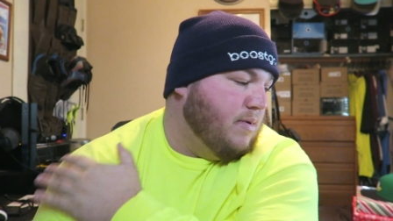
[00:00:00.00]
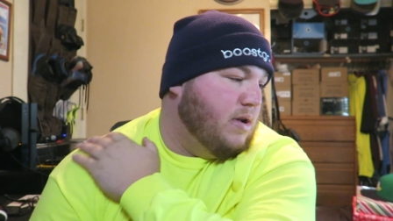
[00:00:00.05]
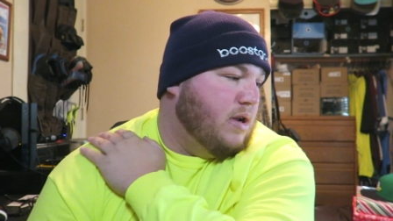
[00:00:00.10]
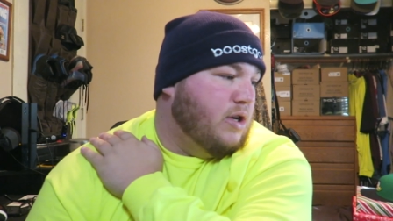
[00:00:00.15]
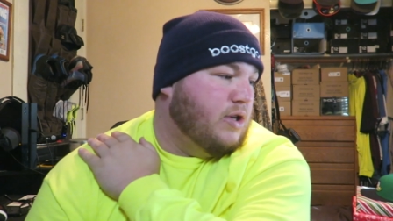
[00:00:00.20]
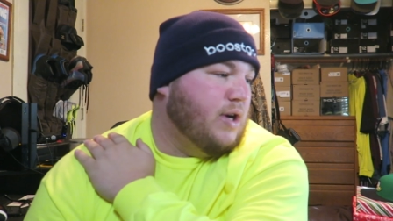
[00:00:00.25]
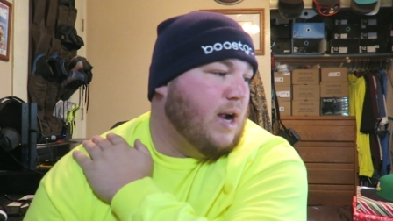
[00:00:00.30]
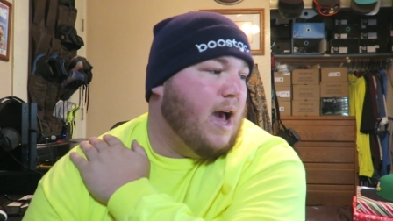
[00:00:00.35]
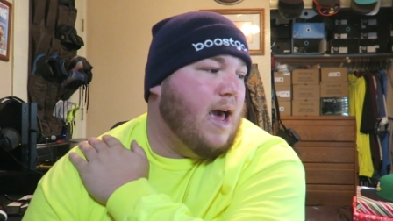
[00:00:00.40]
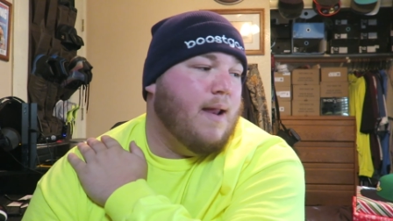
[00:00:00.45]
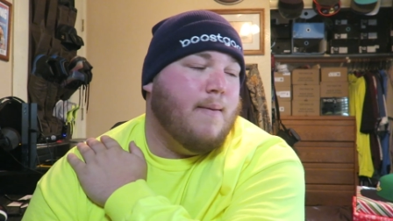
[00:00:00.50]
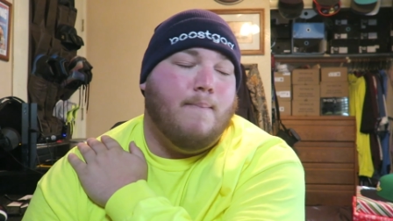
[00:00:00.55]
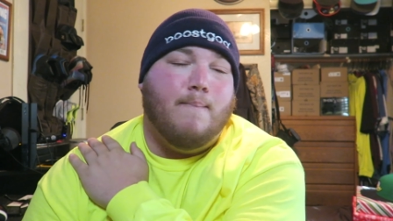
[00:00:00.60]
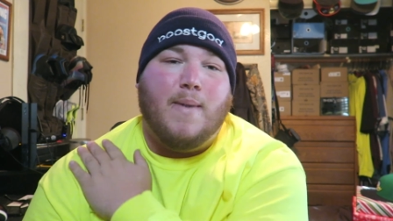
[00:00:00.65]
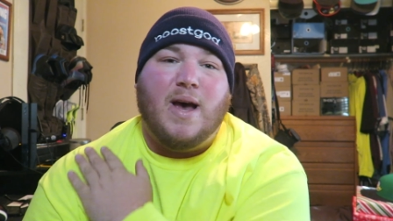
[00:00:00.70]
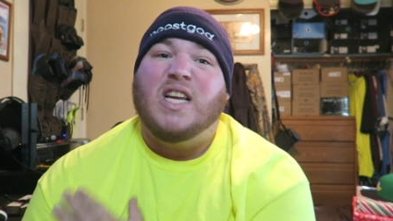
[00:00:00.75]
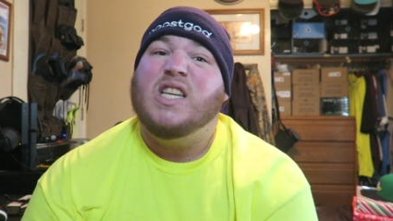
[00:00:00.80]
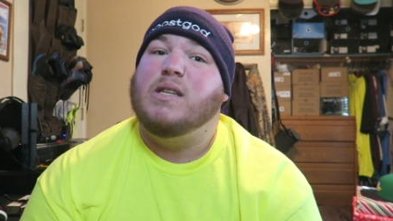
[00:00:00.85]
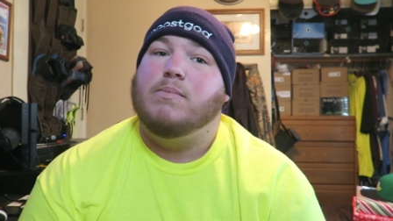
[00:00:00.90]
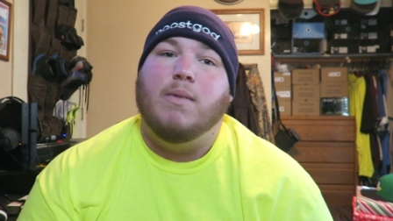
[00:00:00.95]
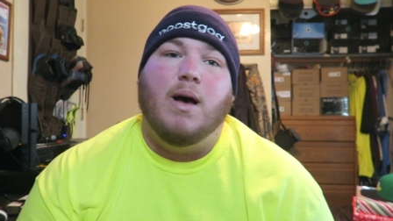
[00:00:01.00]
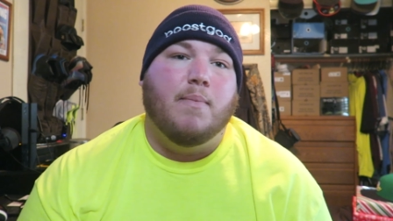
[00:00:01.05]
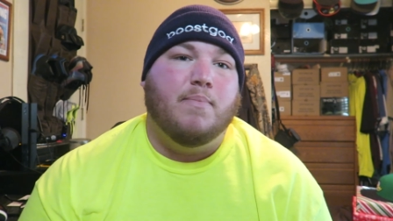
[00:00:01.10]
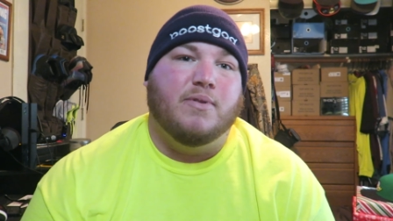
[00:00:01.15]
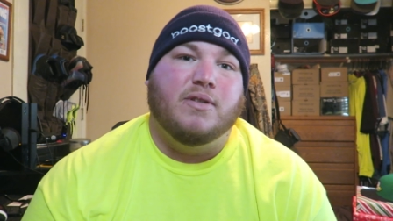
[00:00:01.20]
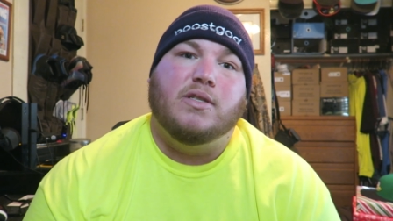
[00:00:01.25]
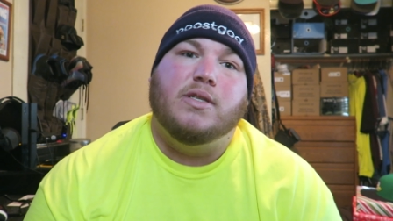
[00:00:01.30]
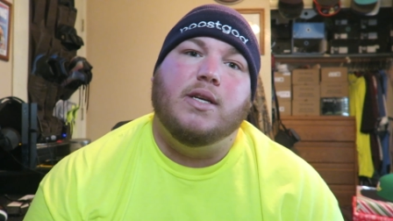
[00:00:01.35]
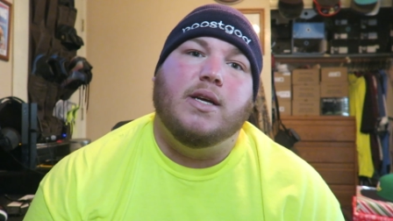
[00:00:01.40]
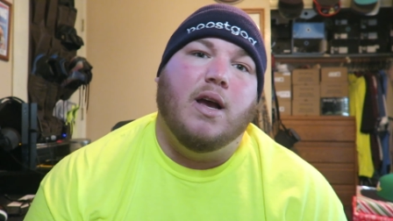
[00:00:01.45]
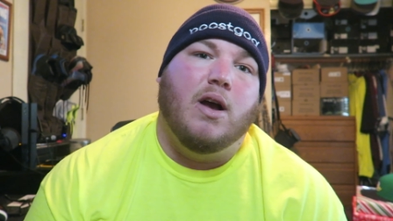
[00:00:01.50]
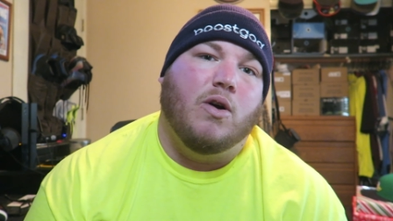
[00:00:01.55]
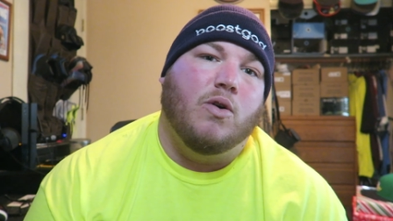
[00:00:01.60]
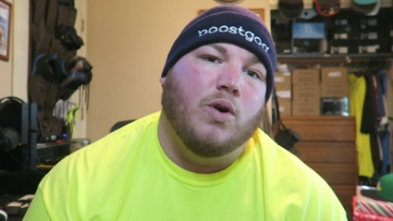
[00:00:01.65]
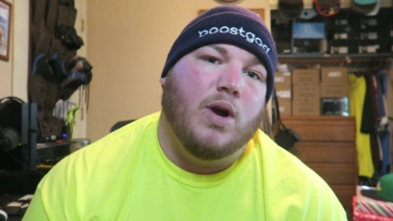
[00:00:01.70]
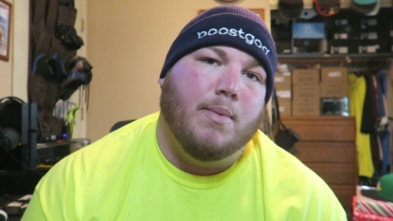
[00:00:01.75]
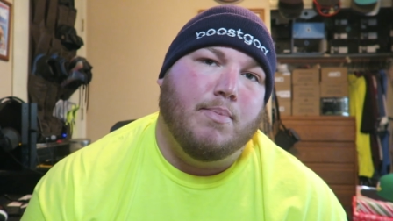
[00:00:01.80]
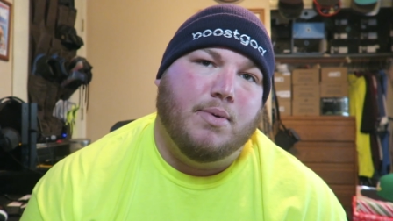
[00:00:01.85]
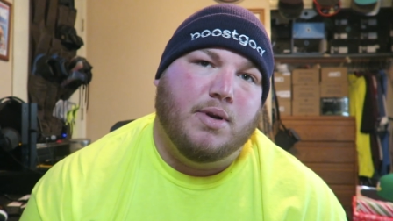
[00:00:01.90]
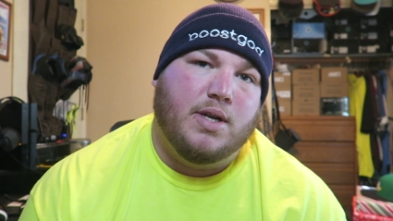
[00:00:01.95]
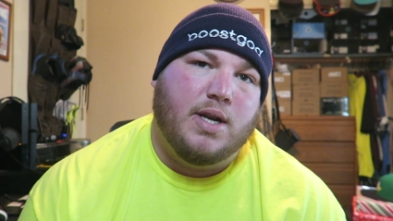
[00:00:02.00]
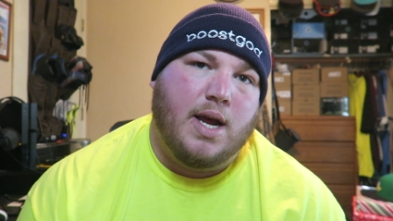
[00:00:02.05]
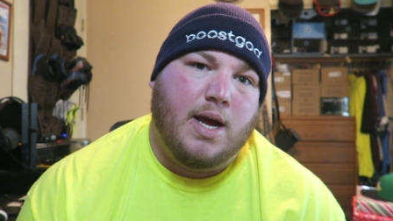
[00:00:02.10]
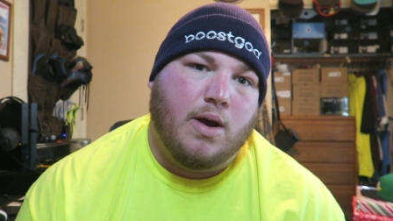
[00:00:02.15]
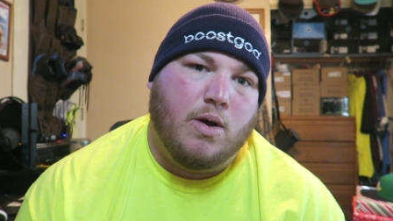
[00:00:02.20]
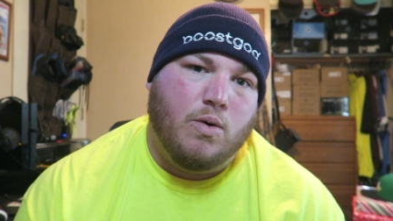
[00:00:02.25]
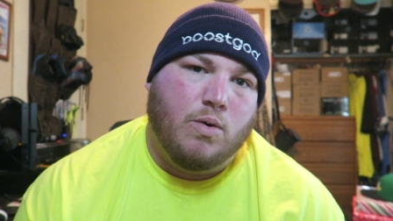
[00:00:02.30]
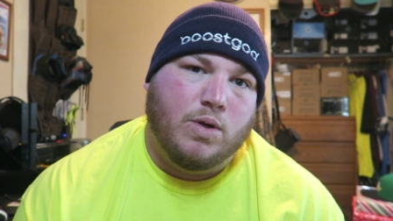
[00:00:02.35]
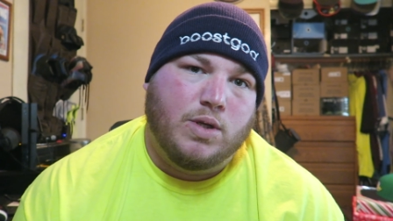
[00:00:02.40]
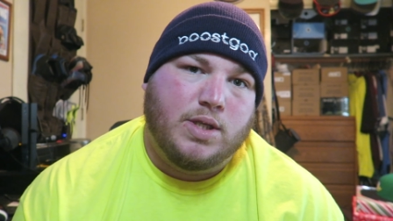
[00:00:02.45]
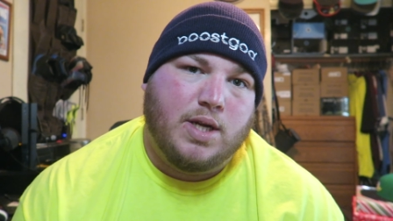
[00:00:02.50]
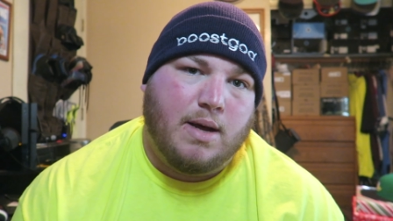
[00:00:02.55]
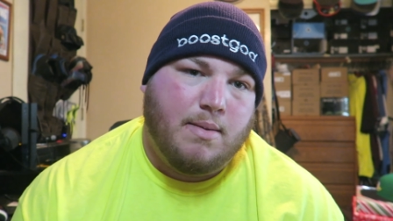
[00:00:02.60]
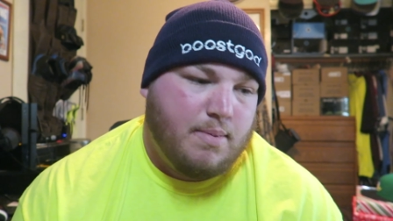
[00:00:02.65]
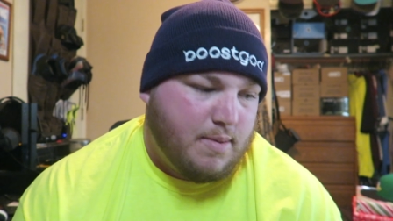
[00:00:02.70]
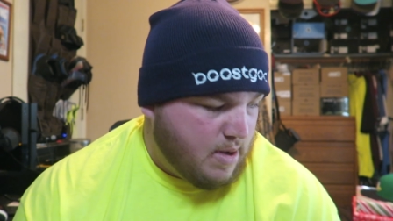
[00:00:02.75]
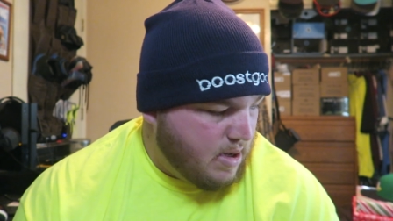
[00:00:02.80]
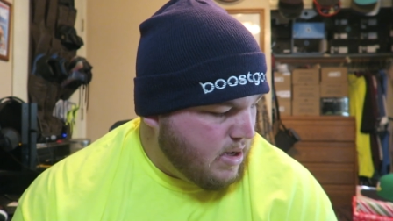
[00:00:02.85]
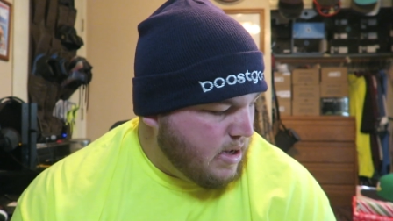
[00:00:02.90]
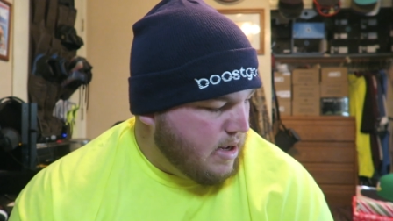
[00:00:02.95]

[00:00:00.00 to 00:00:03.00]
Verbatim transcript: I'm going to try to mess them up and see how Crep Protect holds up.